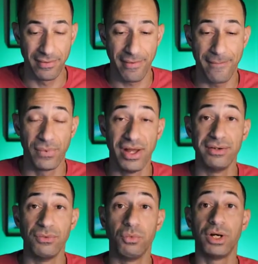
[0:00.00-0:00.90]
And
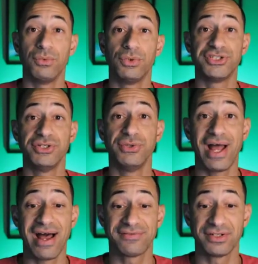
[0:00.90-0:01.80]
what we'll do
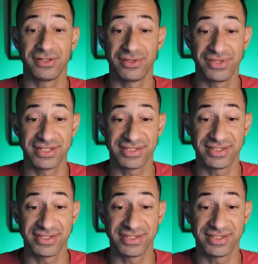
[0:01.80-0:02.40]
after this is